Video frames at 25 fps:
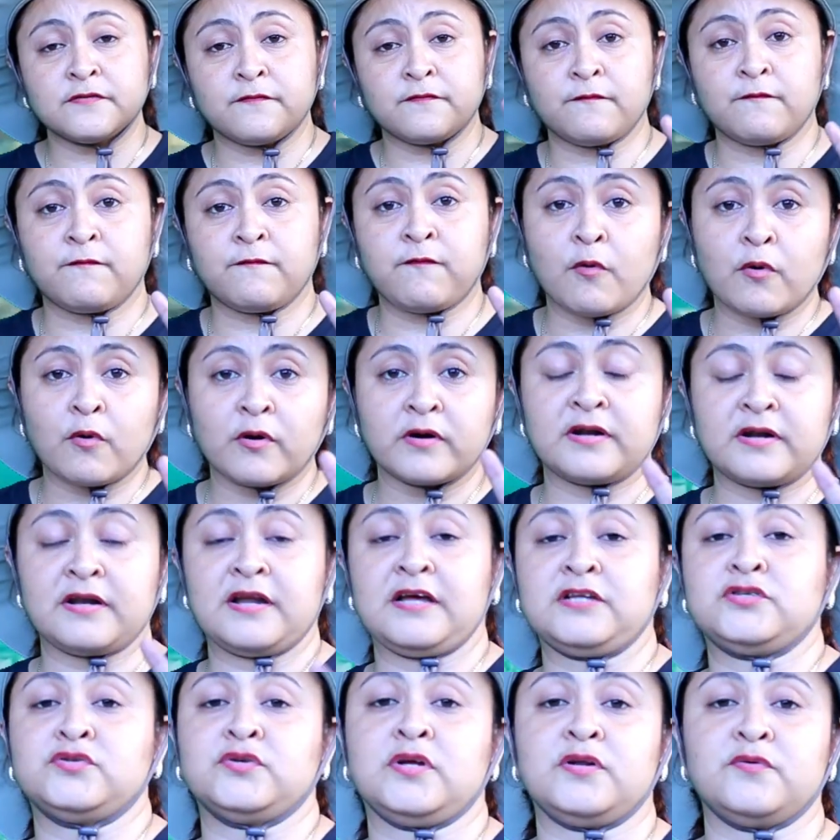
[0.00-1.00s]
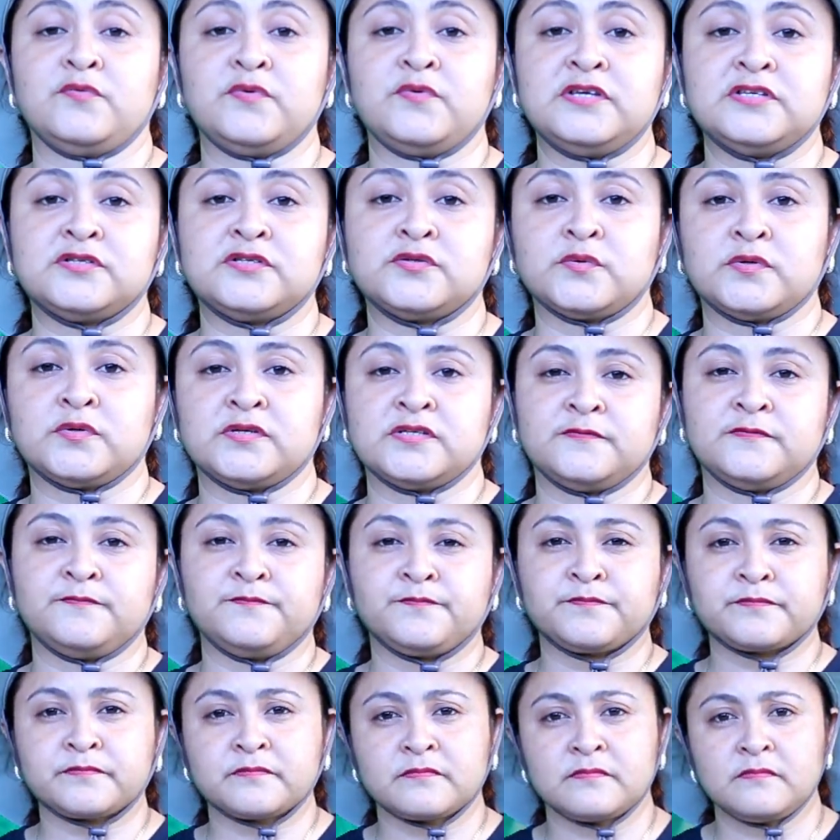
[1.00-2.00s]
the fourth natural resource,
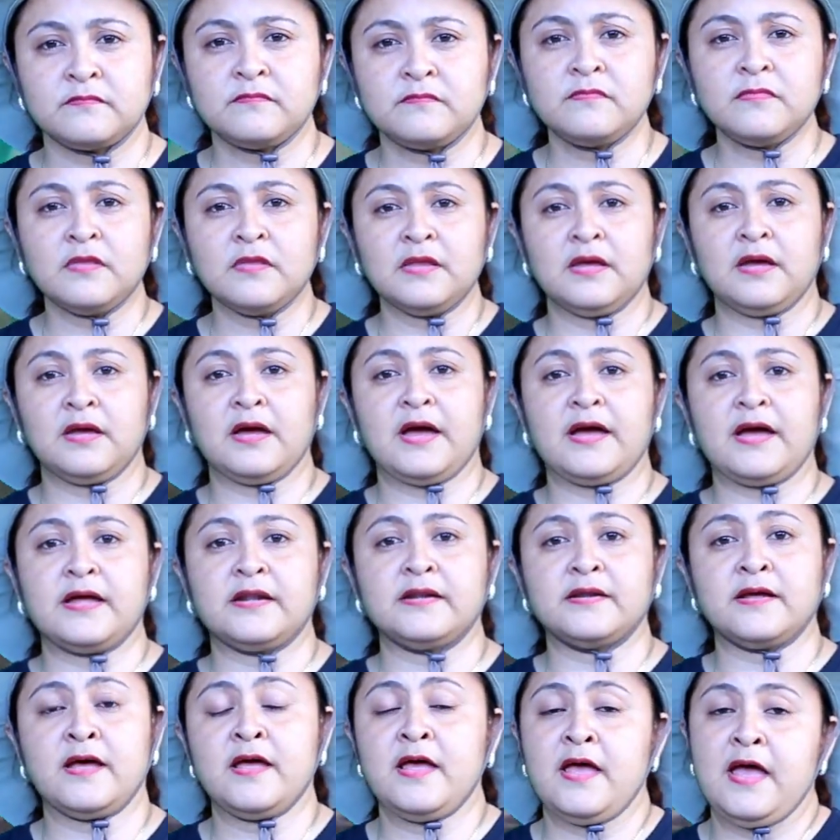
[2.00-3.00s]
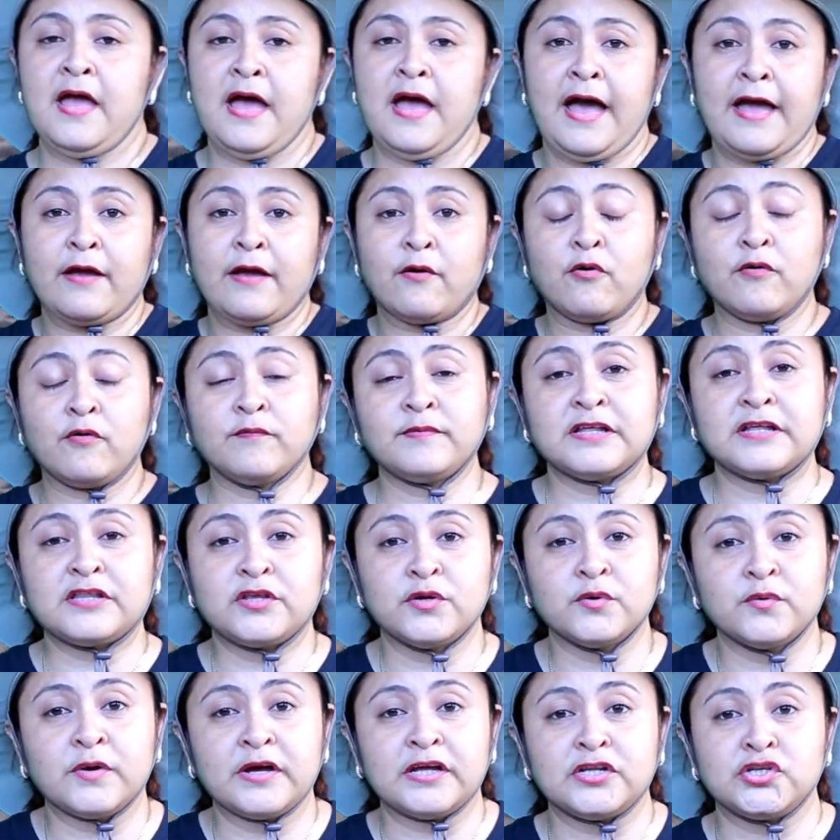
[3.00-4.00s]
and I hope
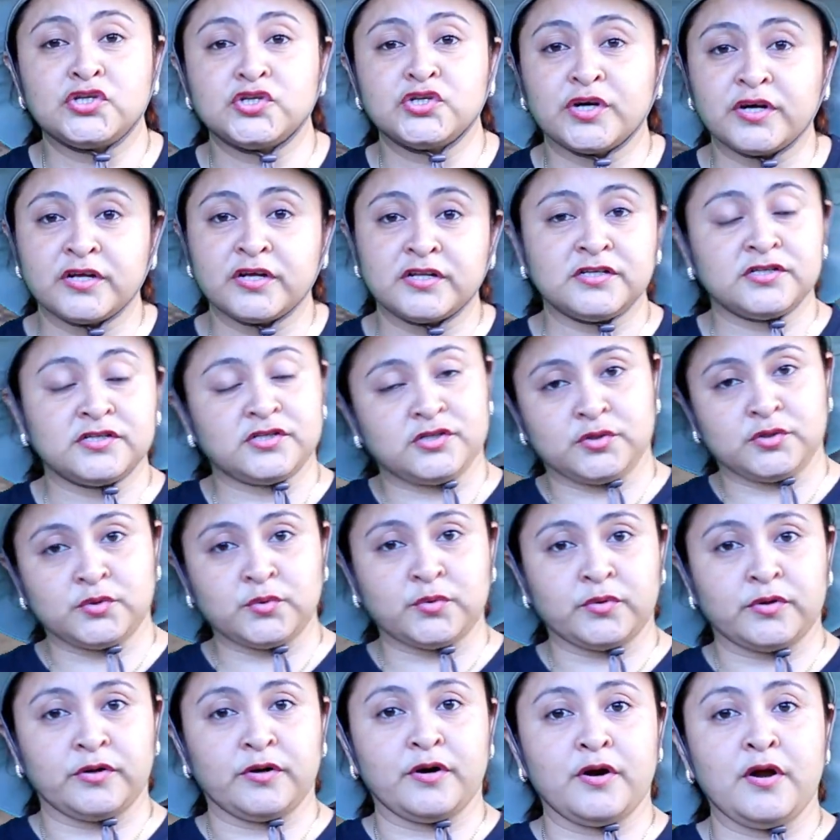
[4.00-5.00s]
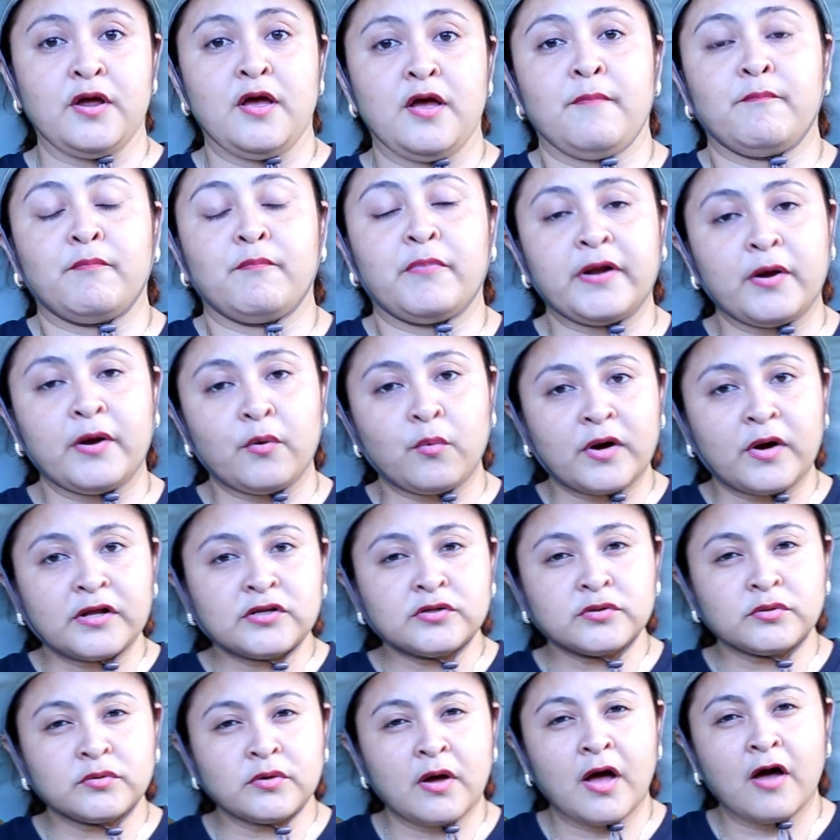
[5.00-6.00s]
that you enjoyed this tour. But I
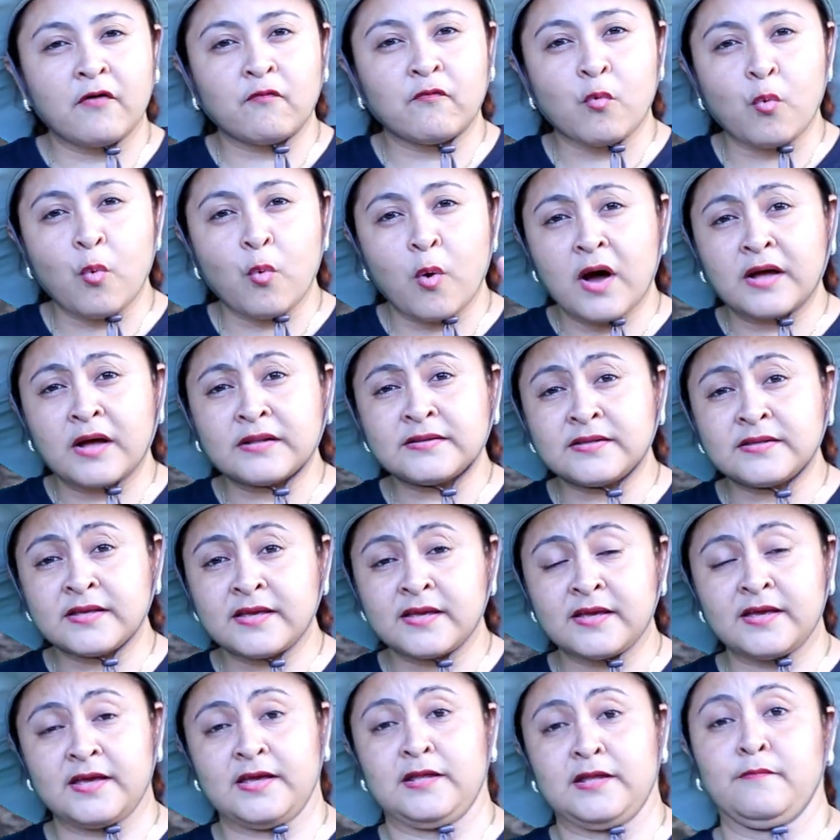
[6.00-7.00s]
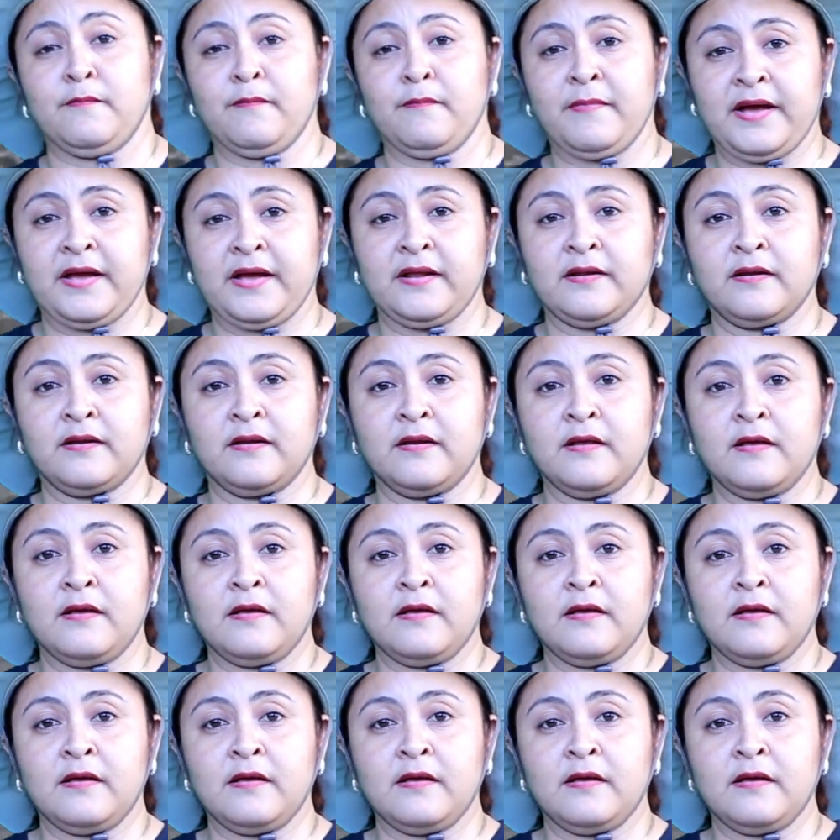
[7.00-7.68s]
want you to have one thing in mind.